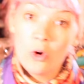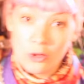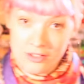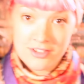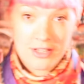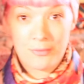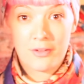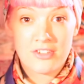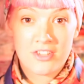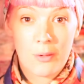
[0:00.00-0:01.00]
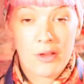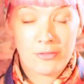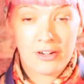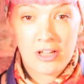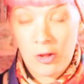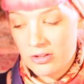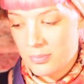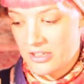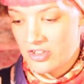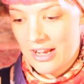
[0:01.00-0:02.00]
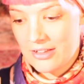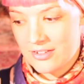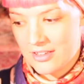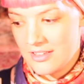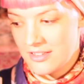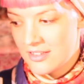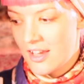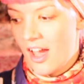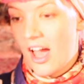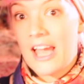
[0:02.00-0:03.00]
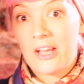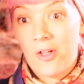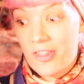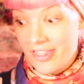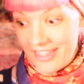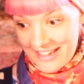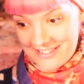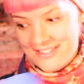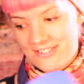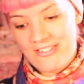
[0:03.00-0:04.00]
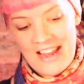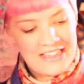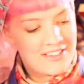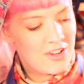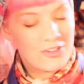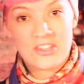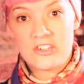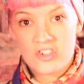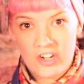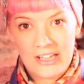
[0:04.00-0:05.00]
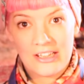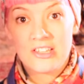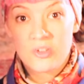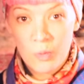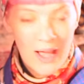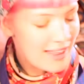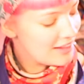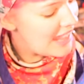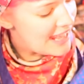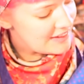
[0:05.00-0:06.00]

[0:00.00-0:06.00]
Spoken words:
also for the Sew Over It Ultimate Trousers, I got this great cotton drill as well.